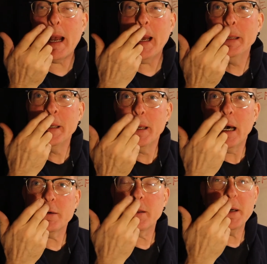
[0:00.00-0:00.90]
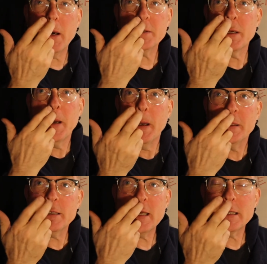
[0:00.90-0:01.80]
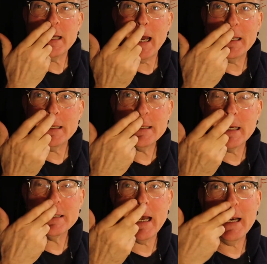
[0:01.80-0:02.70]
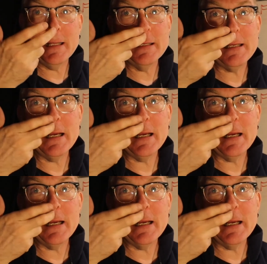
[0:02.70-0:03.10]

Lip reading: eye, under the nose. This anxiety, this anxiety, this